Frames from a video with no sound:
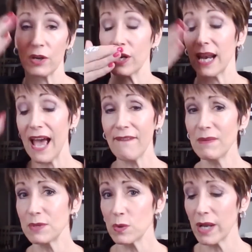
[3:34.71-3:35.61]
You can have
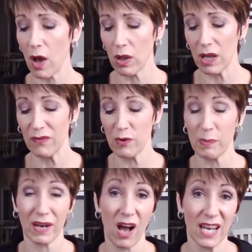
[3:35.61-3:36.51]
them do it all over,
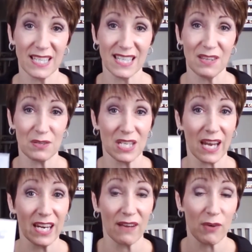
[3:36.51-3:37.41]
but honestly, there's
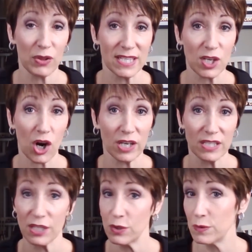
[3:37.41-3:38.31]
not enough on this
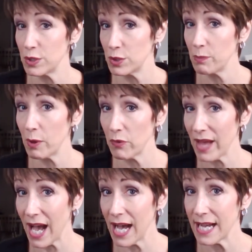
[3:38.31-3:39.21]
card to do both
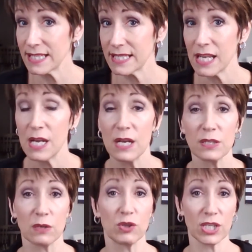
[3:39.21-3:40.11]
eyes.
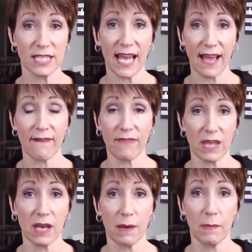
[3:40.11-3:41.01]
So just have
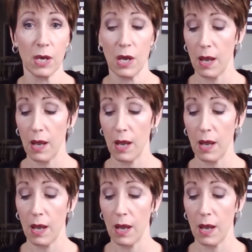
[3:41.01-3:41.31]
them